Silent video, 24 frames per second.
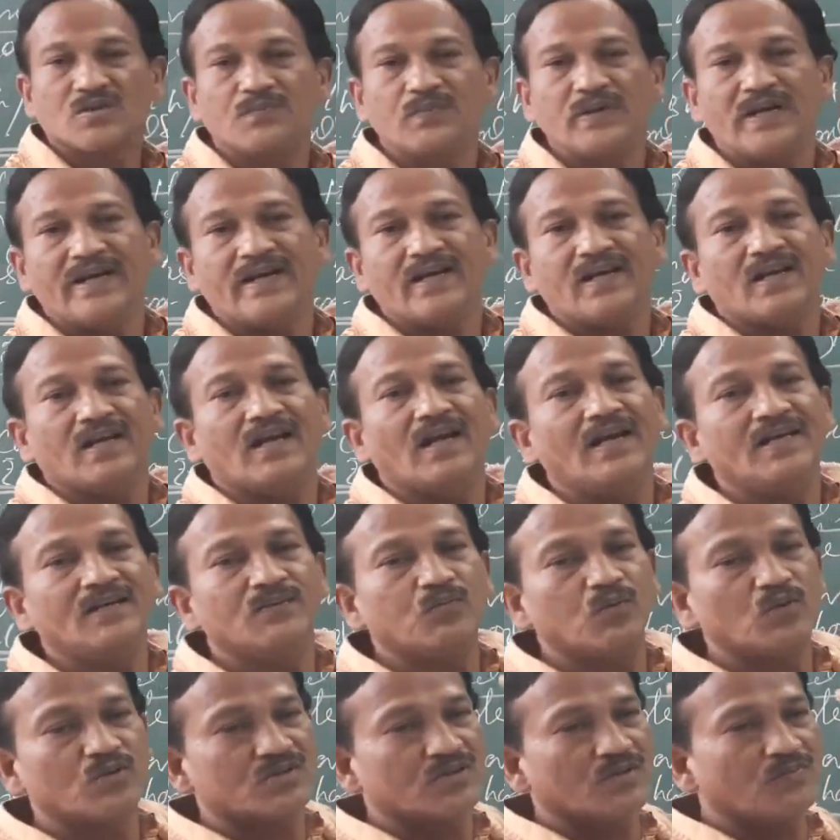of A and
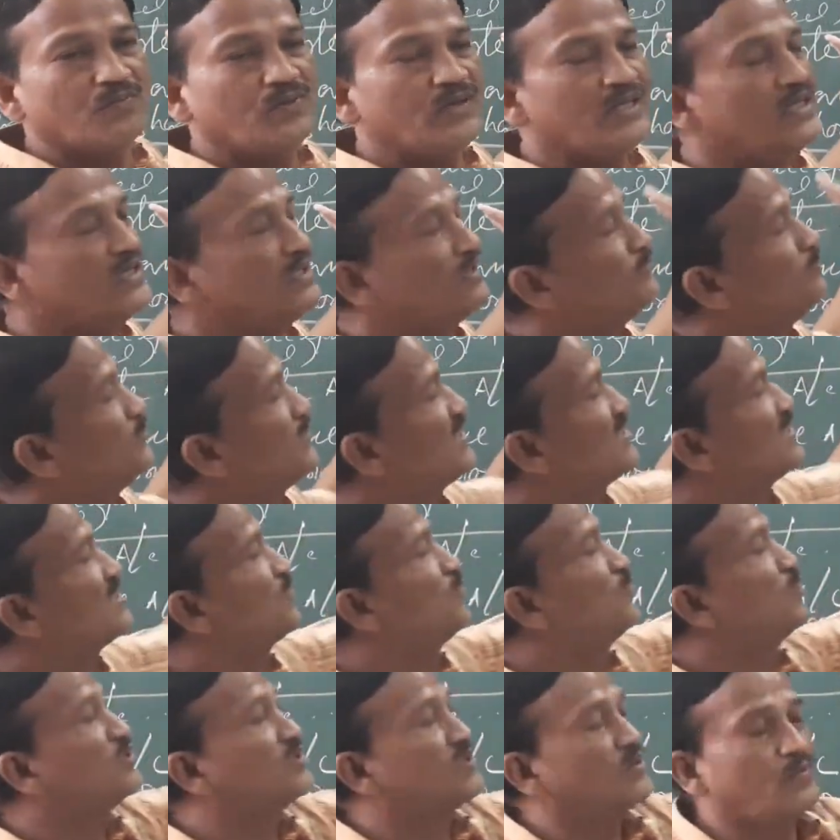books of B, means
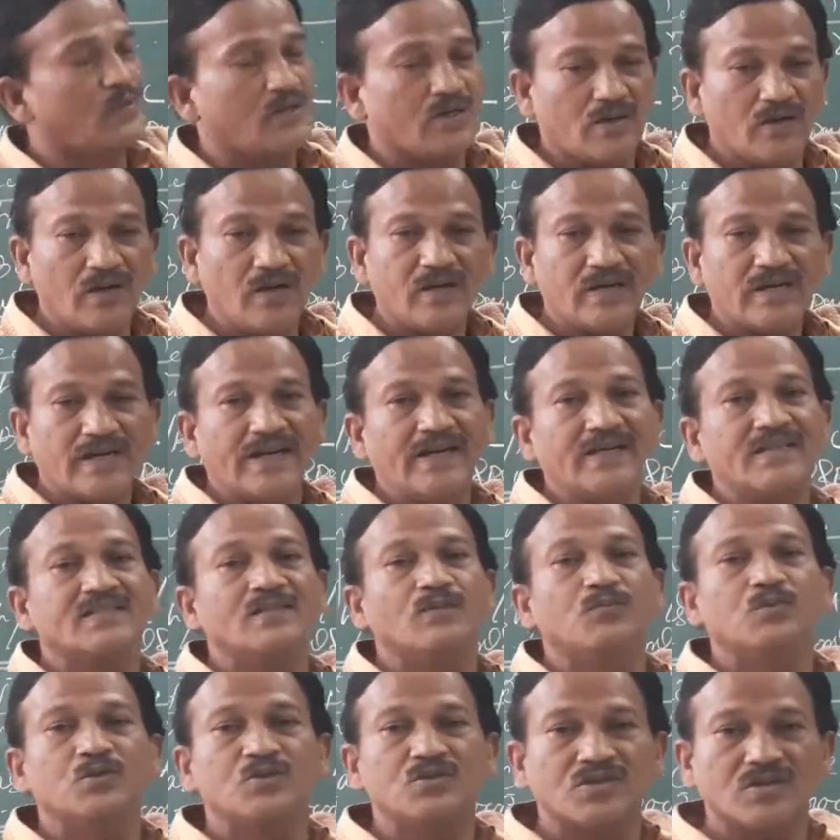books of drawer and the
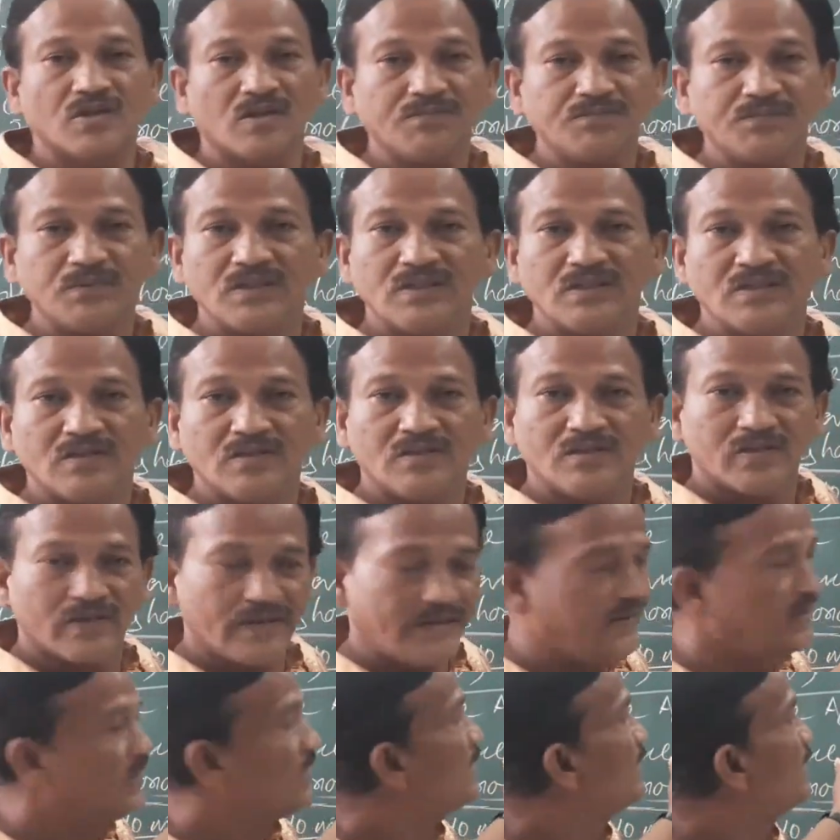books of
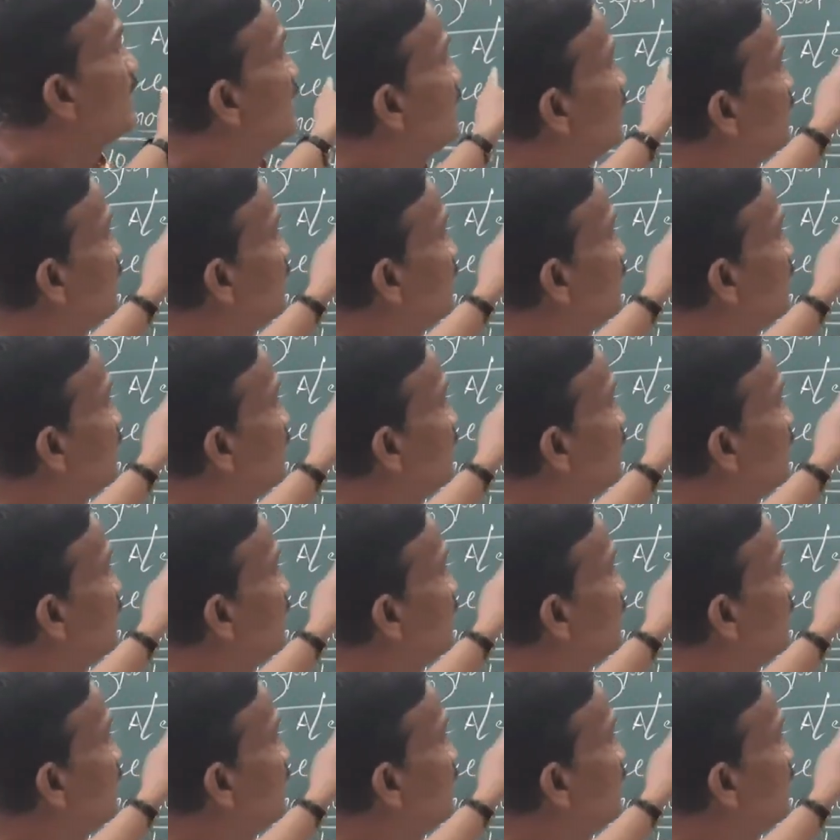drawee.